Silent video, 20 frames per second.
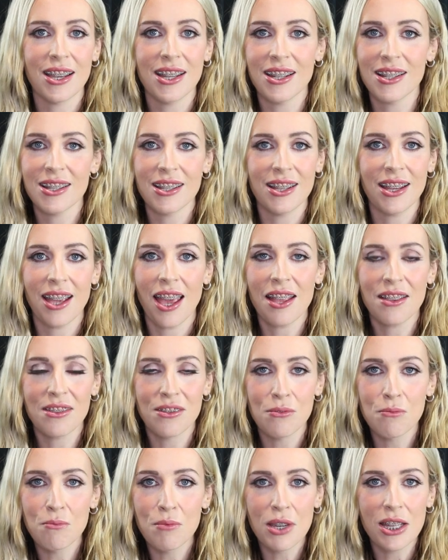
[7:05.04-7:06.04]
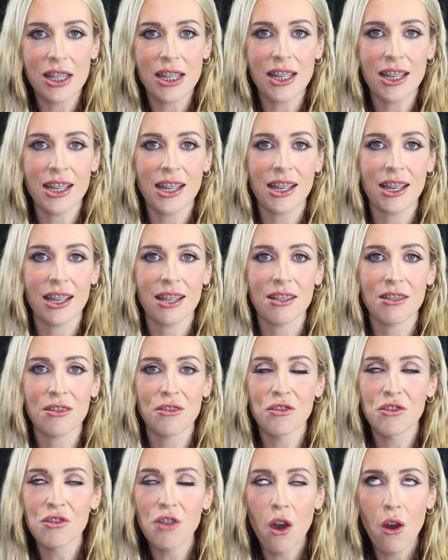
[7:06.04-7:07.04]
And it, it's really
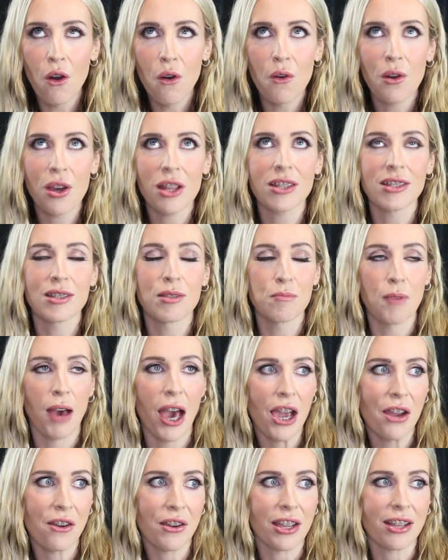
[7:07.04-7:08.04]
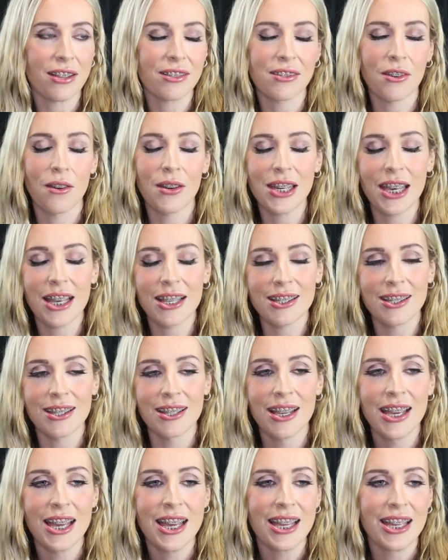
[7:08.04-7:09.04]
so inspiring. So, I
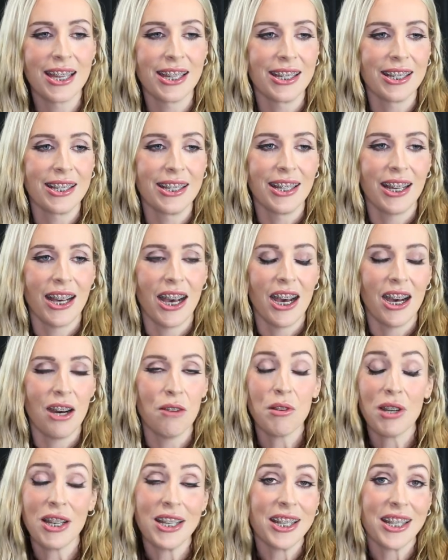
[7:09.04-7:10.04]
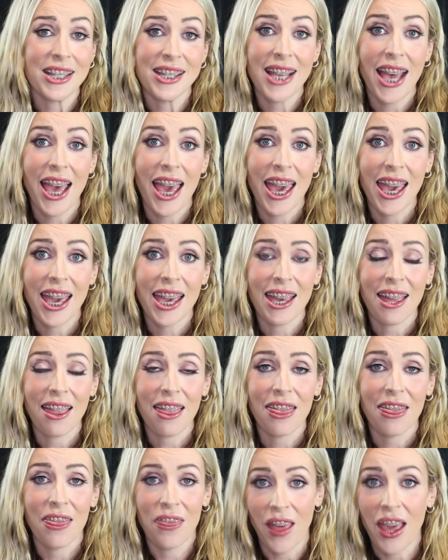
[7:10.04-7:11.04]
guess I wanted to
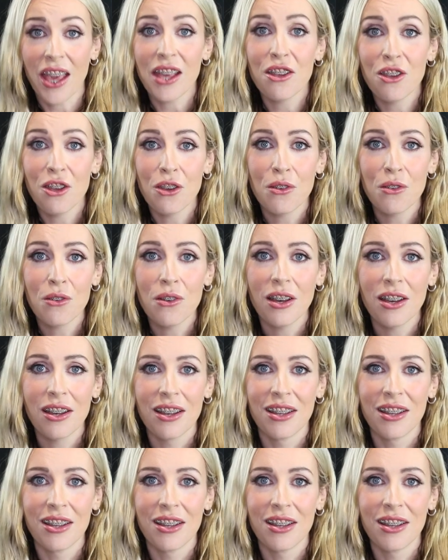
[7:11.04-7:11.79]
say thank you